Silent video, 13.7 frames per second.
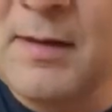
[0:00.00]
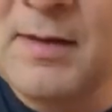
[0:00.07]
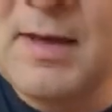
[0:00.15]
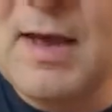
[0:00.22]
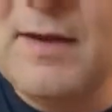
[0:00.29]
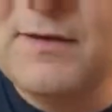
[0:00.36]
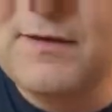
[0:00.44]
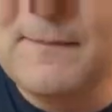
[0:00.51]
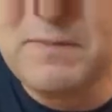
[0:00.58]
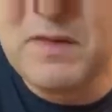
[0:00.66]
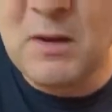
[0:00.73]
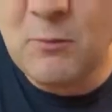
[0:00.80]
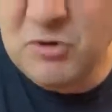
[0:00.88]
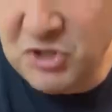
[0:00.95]
Yes,
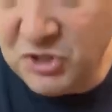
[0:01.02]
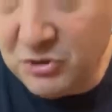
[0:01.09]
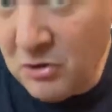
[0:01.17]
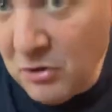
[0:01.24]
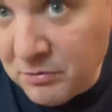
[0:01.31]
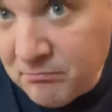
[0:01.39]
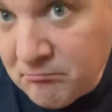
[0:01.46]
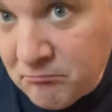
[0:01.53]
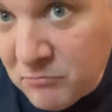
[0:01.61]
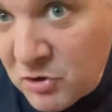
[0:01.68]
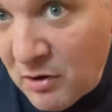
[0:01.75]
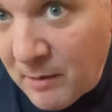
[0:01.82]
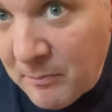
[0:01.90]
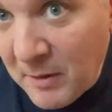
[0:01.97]
which is good.
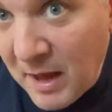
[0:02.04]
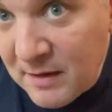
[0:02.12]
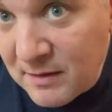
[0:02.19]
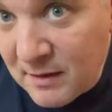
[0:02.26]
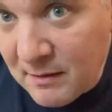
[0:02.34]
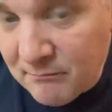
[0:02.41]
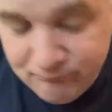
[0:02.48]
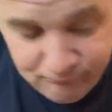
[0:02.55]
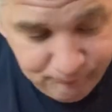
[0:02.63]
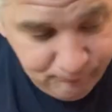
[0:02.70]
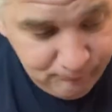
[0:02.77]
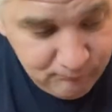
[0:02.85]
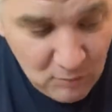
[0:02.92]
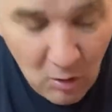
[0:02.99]
You are playing
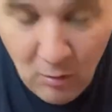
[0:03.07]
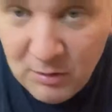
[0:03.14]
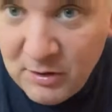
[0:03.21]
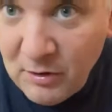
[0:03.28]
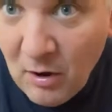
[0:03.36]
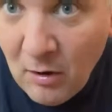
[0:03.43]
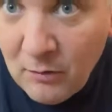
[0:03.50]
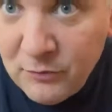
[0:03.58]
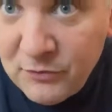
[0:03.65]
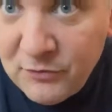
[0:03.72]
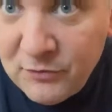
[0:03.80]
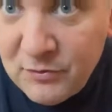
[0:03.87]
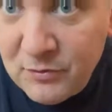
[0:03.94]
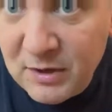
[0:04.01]
all the
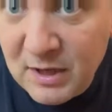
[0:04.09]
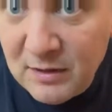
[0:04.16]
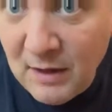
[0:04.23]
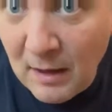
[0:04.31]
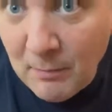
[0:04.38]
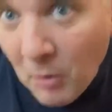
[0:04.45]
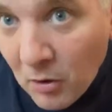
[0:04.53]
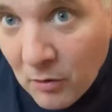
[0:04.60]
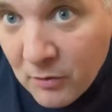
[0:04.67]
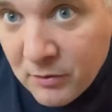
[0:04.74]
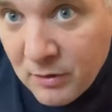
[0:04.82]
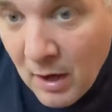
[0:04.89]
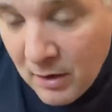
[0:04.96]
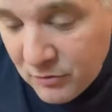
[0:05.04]
notes you need and
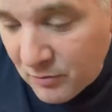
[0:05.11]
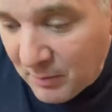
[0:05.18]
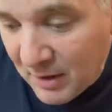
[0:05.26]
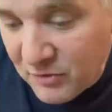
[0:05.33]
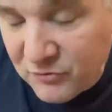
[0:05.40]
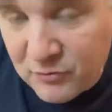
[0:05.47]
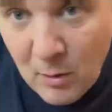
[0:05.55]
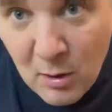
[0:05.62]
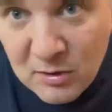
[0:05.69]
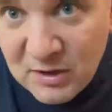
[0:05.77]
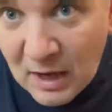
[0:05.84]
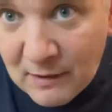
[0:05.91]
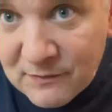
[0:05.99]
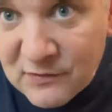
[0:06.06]
more. Yeah, you play 2
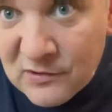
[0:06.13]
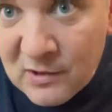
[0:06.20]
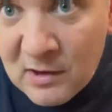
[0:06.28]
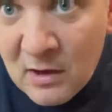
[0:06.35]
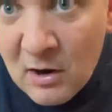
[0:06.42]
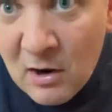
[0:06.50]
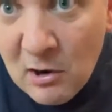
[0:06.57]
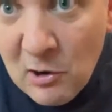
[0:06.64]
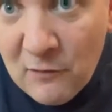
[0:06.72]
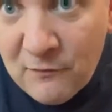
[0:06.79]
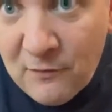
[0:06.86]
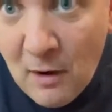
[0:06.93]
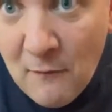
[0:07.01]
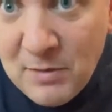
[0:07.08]
octaves
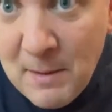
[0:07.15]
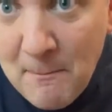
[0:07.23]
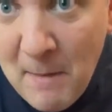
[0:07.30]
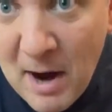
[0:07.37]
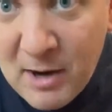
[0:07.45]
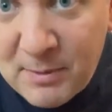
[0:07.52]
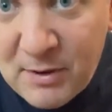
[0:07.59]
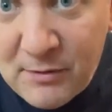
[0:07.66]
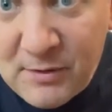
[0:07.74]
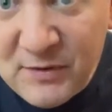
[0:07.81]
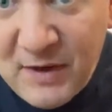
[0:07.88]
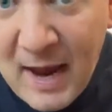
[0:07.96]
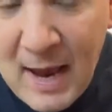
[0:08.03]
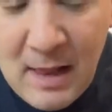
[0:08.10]
of the minor
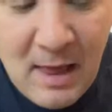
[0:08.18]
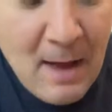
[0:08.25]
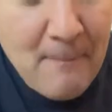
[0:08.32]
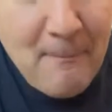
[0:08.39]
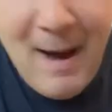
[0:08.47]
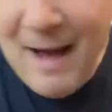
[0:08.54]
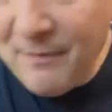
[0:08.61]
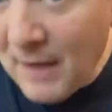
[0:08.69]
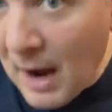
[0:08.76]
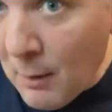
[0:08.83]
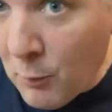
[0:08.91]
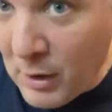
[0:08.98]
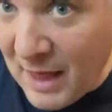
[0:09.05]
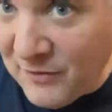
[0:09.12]
pentatonic scale. But
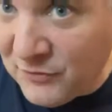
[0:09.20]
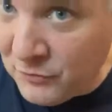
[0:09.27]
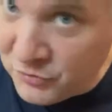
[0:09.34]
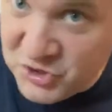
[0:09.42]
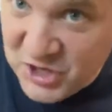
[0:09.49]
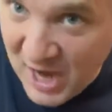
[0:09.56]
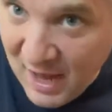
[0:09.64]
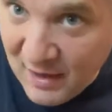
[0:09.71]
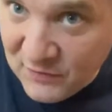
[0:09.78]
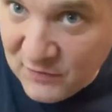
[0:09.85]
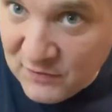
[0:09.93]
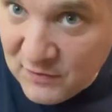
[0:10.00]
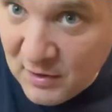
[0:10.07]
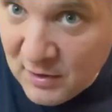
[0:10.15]
what I
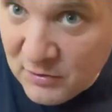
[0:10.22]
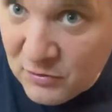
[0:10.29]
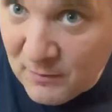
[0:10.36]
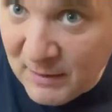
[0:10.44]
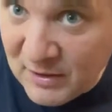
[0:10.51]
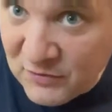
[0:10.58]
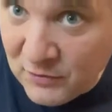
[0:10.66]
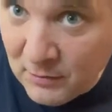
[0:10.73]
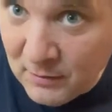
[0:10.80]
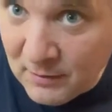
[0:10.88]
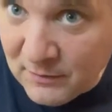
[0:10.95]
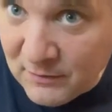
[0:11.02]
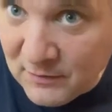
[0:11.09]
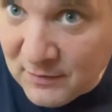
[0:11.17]
suggest to my
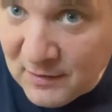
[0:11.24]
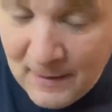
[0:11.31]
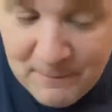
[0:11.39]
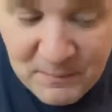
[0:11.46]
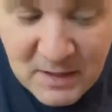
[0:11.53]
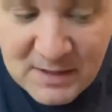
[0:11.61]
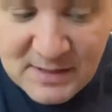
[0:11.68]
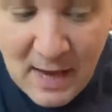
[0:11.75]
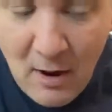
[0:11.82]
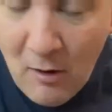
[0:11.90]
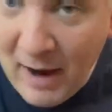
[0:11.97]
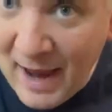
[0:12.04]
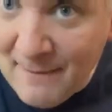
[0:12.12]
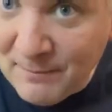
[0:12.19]
students is say,
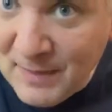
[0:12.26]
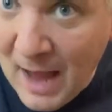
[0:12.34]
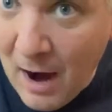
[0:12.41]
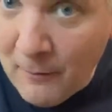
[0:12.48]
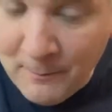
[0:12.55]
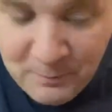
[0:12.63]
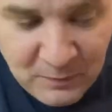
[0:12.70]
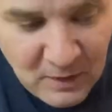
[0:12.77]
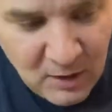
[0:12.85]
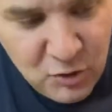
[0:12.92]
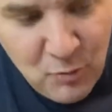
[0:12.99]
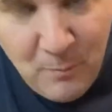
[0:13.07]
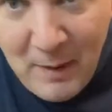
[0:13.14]
okay, now you